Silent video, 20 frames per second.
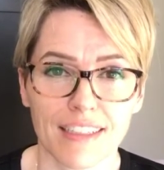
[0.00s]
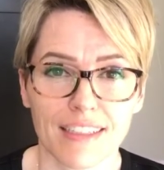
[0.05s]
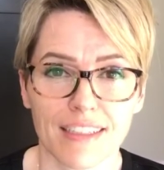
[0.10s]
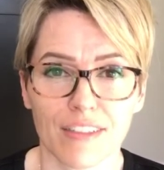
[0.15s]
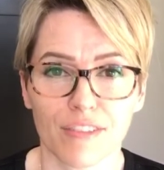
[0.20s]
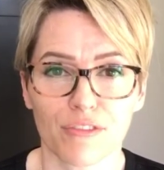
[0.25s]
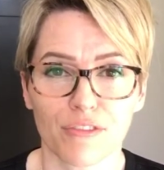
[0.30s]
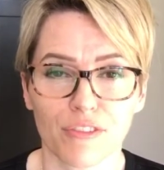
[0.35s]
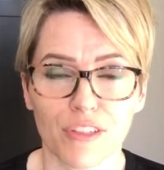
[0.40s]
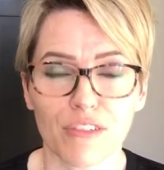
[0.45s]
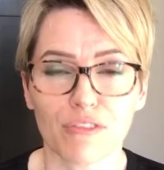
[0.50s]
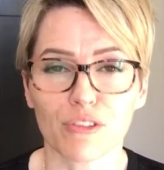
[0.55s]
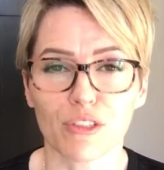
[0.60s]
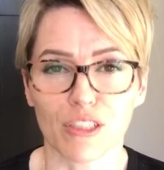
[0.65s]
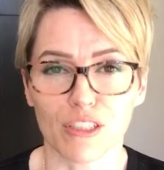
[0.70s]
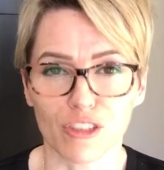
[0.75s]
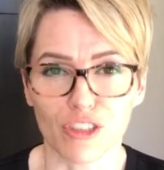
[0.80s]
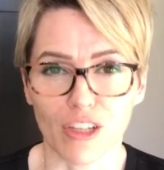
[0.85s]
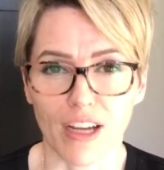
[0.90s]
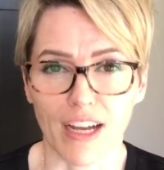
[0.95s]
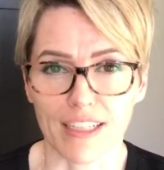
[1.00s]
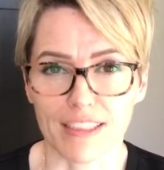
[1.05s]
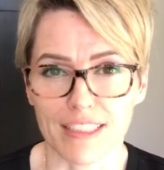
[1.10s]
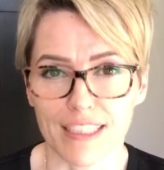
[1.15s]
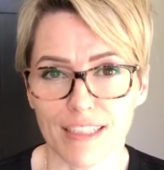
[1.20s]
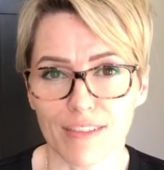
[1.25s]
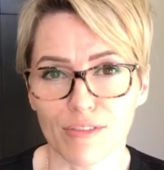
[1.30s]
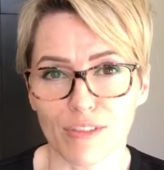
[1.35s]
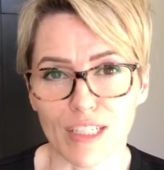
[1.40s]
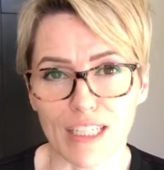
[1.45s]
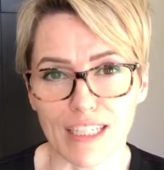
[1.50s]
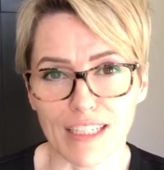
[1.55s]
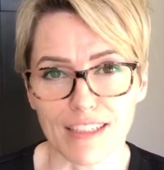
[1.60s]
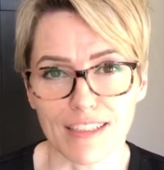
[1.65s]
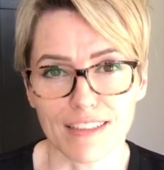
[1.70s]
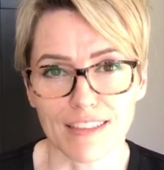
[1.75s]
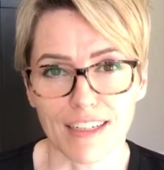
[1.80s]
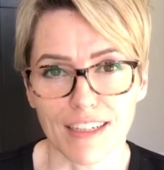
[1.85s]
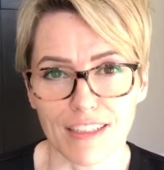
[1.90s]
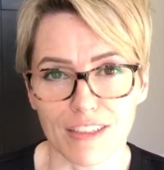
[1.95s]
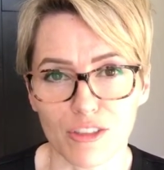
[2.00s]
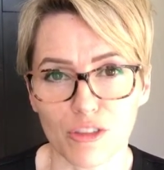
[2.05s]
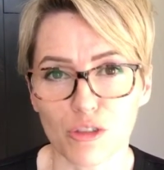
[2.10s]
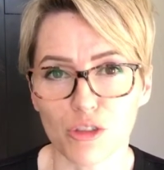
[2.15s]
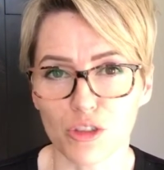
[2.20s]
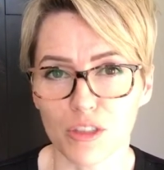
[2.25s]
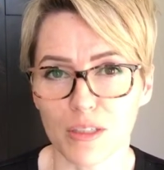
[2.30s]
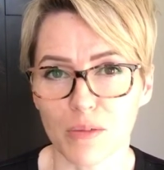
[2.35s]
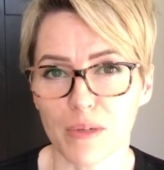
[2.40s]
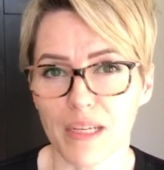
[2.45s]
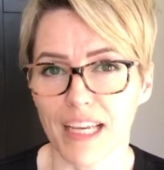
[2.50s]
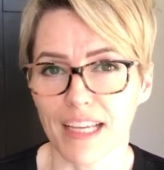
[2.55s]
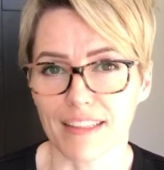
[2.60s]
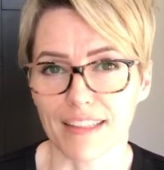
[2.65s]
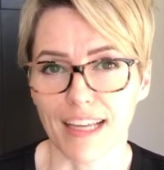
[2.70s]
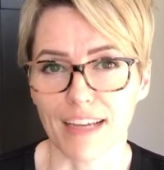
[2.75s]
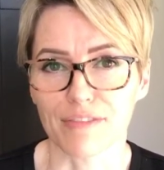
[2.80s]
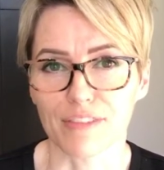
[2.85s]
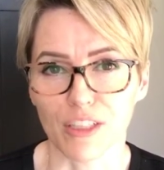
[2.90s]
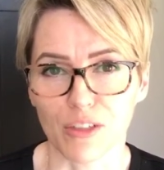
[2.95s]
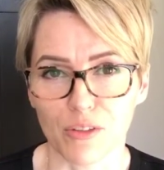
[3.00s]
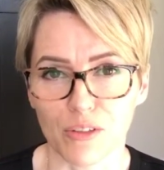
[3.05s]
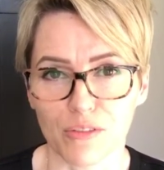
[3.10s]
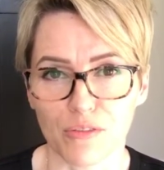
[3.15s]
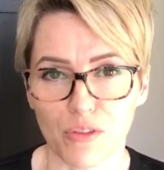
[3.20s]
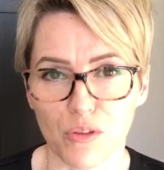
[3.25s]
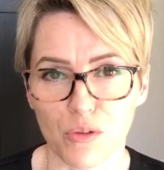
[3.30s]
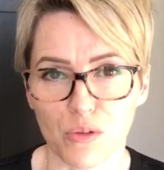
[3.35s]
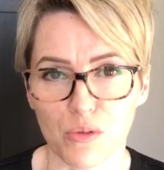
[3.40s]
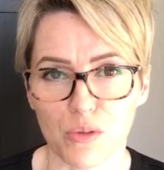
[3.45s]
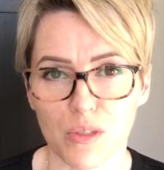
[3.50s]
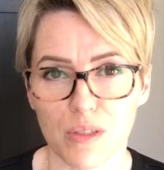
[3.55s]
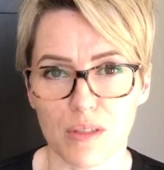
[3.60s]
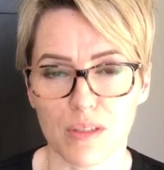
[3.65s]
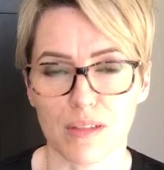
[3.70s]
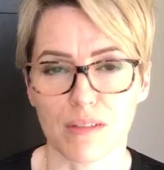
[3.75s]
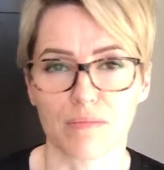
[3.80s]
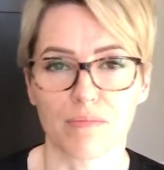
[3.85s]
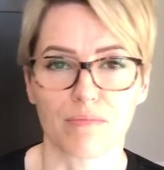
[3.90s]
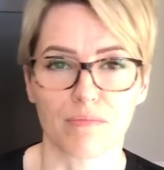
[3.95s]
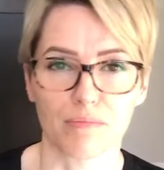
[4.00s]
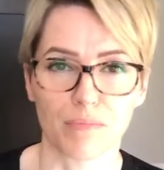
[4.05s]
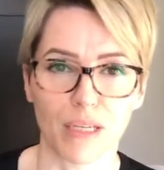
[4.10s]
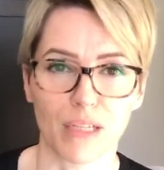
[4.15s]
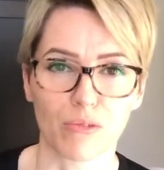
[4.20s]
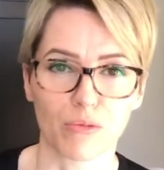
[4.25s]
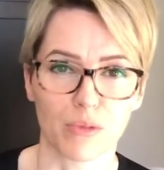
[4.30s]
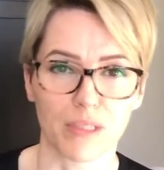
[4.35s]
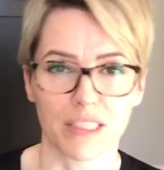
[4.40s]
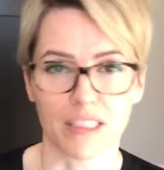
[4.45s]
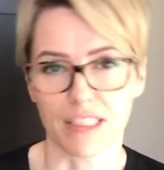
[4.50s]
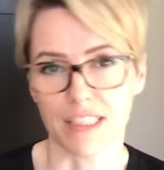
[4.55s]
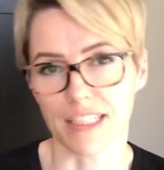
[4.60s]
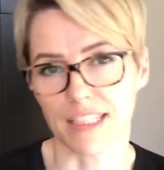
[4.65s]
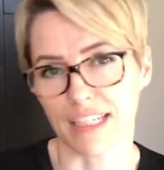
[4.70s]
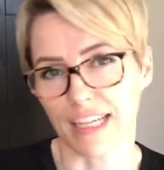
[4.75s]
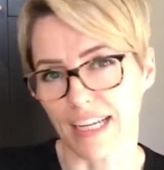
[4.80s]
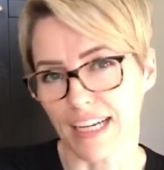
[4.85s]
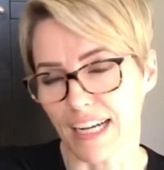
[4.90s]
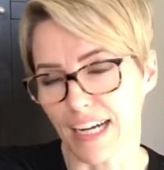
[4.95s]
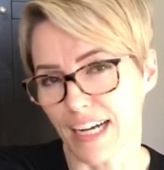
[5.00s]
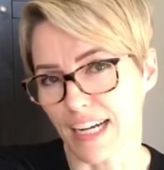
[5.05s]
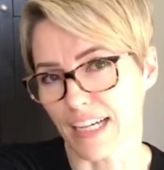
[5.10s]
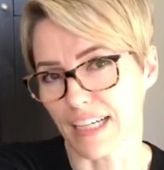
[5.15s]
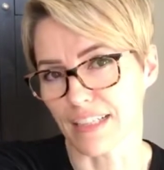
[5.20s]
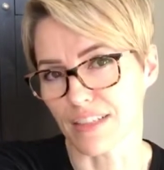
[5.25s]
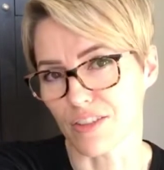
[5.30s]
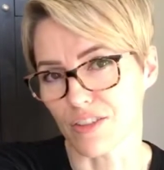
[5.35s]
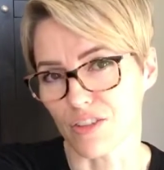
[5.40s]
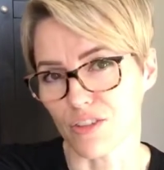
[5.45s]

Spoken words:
feverish activity. Usually we get left out of those big real estate highs.